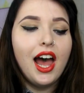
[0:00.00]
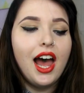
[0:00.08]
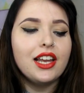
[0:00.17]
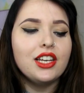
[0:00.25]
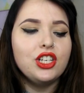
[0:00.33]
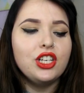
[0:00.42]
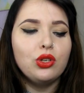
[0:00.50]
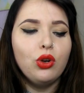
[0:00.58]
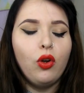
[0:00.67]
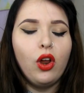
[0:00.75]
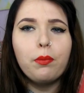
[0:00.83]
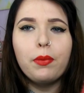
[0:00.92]
and she sort
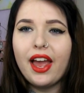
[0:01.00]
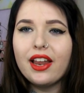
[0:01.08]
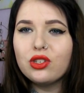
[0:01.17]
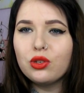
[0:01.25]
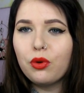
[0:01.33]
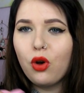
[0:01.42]
of like ends up